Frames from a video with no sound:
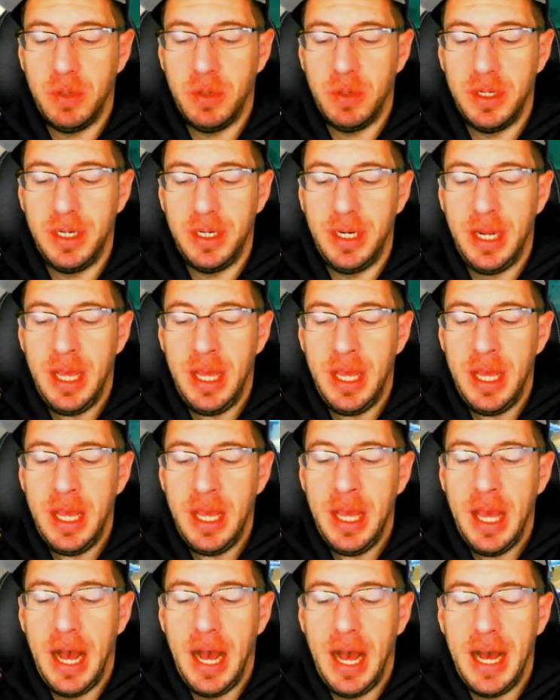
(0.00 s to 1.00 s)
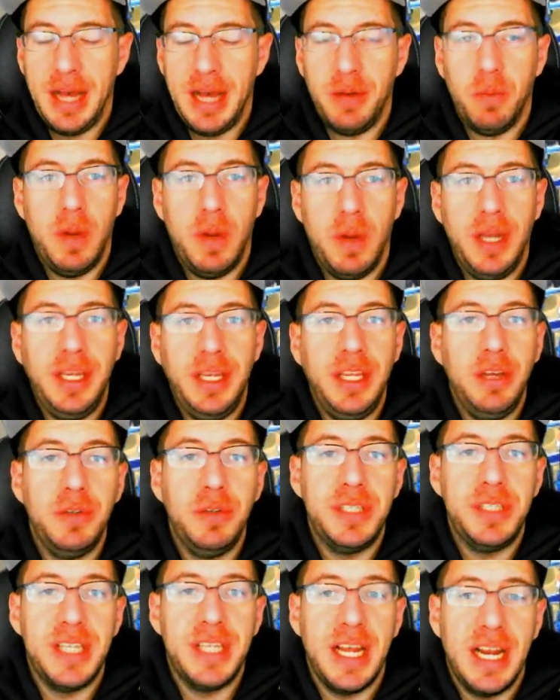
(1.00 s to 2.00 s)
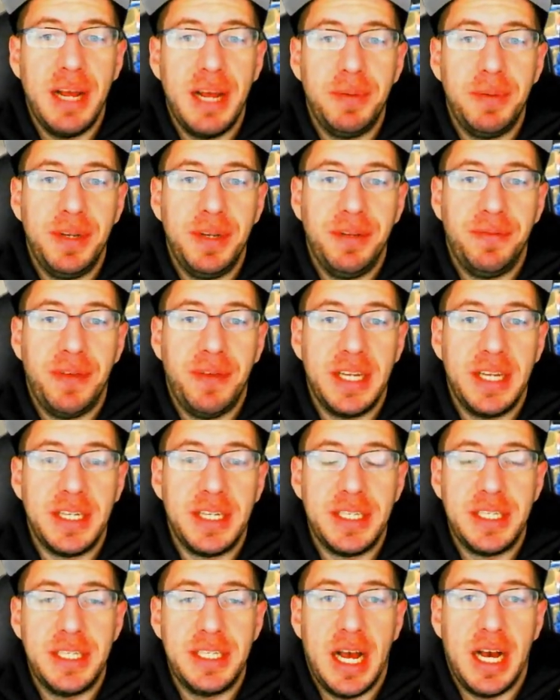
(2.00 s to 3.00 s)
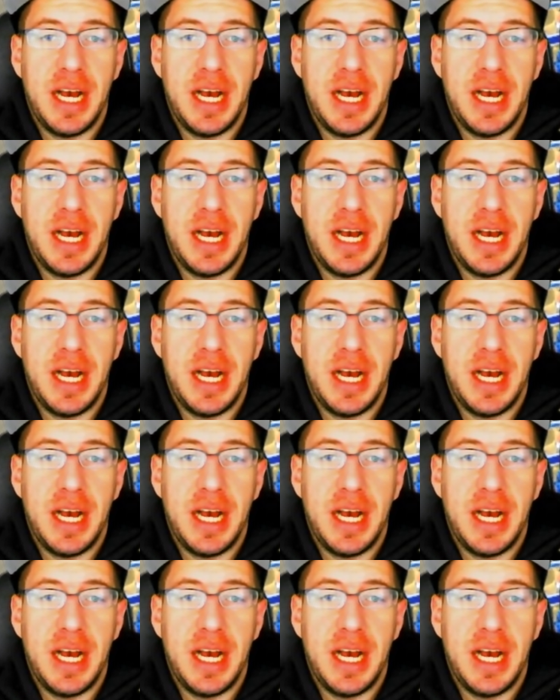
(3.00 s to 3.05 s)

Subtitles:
one. When you set up a defense,